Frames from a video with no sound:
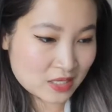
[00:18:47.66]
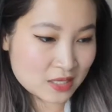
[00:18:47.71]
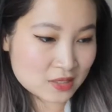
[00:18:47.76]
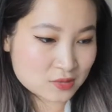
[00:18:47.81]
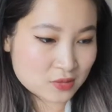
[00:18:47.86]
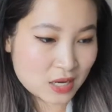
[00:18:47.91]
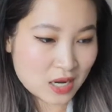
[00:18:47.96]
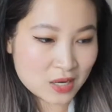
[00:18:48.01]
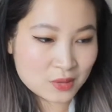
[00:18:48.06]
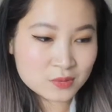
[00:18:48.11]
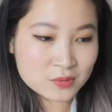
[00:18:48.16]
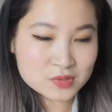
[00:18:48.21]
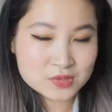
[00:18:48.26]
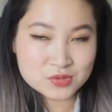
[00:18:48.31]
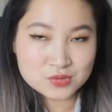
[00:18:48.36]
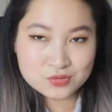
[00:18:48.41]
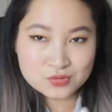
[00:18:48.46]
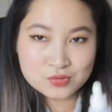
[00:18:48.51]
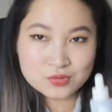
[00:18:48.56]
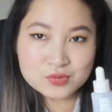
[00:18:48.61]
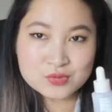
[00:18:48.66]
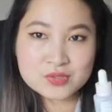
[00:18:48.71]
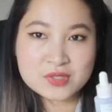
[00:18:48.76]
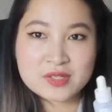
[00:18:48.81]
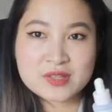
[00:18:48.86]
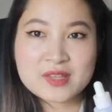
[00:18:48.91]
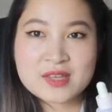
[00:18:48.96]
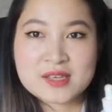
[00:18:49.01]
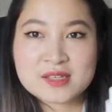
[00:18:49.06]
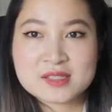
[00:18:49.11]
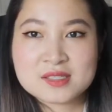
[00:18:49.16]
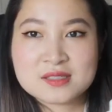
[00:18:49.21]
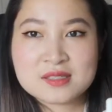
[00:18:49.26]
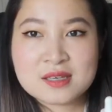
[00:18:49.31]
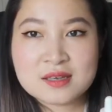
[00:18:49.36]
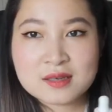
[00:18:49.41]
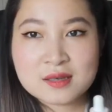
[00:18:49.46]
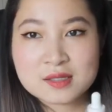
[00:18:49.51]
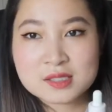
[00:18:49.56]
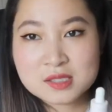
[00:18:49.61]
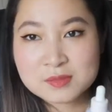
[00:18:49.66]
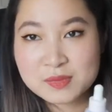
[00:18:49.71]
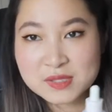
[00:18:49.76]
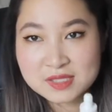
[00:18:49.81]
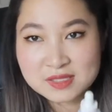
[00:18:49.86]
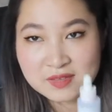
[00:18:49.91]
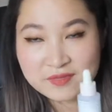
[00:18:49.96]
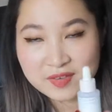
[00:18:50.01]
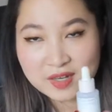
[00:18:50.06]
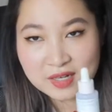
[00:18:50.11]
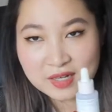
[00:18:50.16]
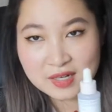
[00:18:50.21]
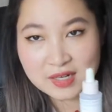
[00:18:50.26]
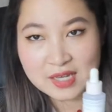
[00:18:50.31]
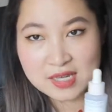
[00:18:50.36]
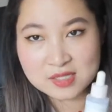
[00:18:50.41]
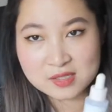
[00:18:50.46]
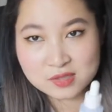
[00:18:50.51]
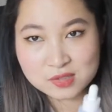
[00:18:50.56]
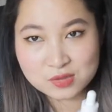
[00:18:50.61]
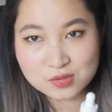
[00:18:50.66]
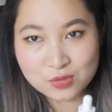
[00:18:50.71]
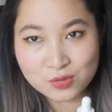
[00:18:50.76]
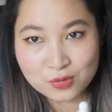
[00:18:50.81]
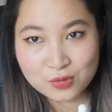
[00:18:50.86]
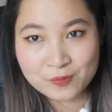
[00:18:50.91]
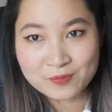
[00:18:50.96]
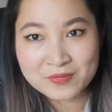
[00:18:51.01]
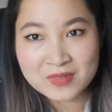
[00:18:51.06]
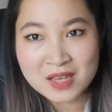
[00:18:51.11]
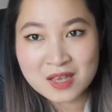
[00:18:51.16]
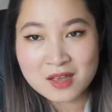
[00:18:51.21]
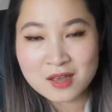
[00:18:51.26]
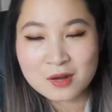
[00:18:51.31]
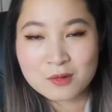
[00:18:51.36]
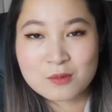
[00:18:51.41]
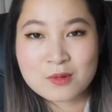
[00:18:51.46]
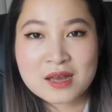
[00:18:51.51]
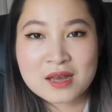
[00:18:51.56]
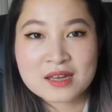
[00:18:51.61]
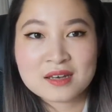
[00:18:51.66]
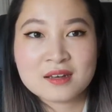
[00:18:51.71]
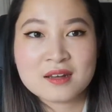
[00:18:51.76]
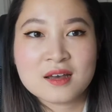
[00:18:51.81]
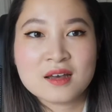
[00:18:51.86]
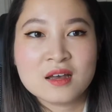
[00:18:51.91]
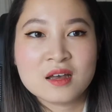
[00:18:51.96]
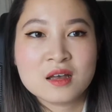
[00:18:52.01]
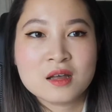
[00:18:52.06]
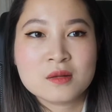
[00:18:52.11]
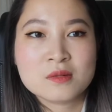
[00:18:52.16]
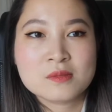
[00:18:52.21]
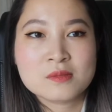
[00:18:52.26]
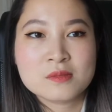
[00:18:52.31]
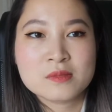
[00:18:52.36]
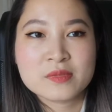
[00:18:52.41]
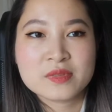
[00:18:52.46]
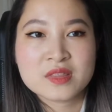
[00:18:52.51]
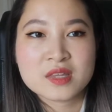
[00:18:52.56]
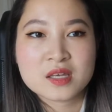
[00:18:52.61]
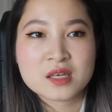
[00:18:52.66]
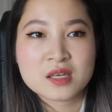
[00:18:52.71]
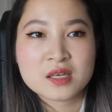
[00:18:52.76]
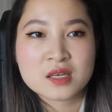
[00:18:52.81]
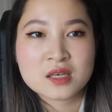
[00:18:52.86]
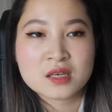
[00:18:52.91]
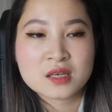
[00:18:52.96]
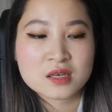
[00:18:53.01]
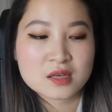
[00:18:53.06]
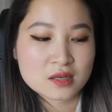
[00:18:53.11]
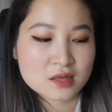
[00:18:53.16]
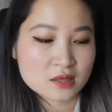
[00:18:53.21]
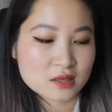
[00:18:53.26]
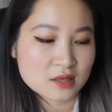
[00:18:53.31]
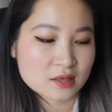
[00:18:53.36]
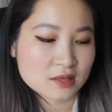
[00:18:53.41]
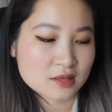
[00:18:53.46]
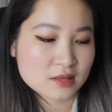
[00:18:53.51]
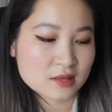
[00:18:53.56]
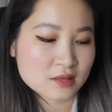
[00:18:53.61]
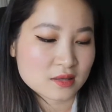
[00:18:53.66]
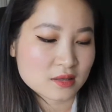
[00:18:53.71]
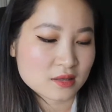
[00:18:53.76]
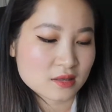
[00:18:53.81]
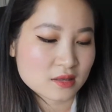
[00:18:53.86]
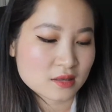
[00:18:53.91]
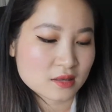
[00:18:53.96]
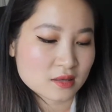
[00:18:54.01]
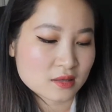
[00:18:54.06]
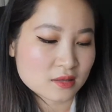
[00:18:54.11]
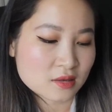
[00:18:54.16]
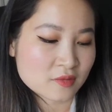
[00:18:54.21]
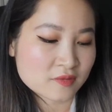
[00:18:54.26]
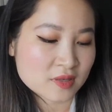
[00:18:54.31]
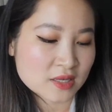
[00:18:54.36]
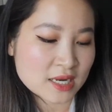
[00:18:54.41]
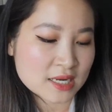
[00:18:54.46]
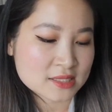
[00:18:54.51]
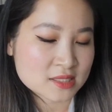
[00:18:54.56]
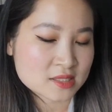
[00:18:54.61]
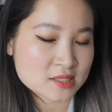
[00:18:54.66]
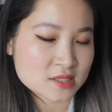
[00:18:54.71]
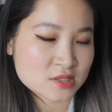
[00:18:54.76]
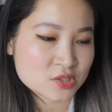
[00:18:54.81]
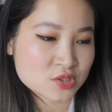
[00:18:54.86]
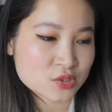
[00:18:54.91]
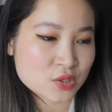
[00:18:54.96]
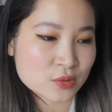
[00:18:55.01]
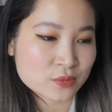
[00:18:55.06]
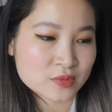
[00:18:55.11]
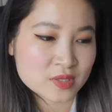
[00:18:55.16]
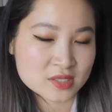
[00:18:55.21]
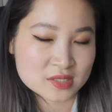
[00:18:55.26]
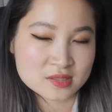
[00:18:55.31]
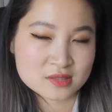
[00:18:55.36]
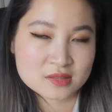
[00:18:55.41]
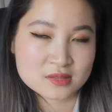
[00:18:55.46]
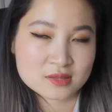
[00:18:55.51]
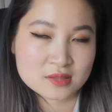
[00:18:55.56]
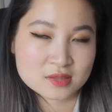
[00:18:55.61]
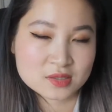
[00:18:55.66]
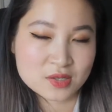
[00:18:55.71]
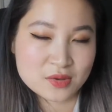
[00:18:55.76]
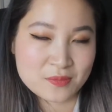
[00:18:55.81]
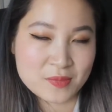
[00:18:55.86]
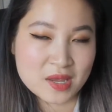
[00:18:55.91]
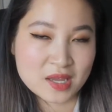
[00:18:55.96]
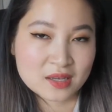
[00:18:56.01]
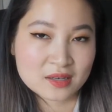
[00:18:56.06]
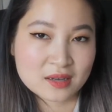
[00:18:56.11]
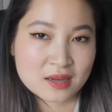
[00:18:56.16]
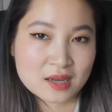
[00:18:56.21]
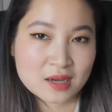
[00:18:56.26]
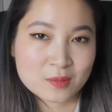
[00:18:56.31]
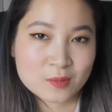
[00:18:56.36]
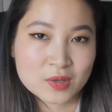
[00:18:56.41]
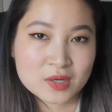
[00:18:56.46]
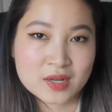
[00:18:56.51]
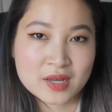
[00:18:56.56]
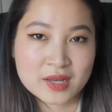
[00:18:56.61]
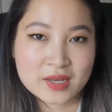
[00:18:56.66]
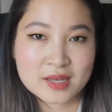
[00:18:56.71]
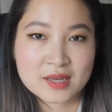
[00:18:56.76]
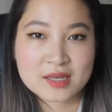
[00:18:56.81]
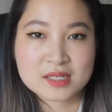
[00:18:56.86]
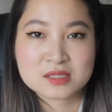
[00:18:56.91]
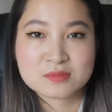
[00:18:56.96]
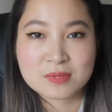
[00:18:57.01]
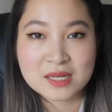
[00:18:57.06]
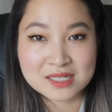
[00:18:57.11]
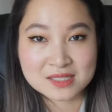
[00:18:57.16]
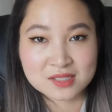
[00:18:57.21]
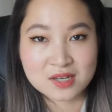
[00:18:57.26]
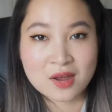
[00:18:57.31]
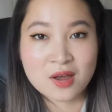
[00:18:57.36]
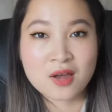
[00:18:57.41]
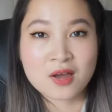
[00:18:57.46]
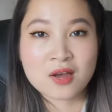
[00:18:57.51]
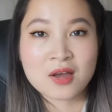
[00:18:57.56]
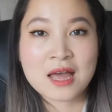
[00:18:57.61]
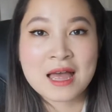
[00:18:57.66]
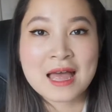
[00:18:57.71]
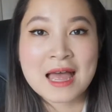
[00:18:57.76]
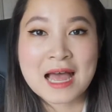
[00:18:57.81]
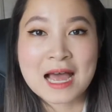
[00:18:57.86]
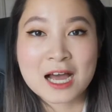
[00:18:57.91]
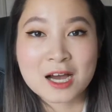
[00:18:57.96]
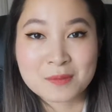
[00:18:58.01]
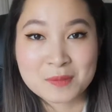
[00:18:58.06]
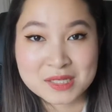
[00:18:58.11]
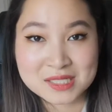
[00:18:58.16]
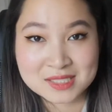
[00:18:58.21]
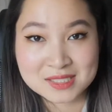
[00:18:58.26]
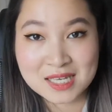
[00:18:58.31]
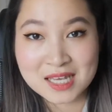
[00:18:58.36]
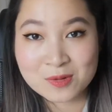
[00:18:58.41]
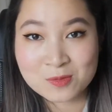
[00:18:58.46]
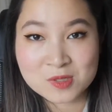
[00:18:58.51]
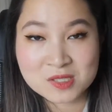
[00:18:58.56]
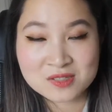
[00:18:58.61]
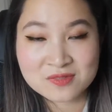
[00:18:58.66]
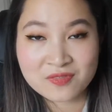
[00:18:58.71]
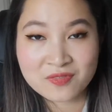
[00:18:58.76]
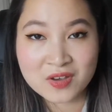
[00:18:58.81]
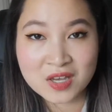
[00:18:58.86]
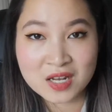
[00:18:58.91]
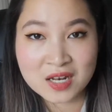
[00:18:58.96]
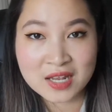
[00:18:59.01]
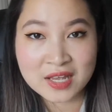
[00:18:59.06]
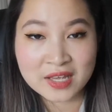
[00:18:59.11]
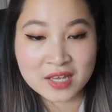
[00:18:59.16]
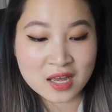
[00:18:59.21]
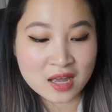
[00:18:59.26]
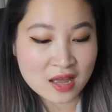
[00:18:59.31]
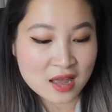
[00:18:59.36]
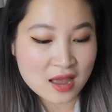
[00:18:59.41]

So I was drawn to this specifically in store when um, the uh, offline editor showed this to me, um, when I explained to her how my skin was feeling.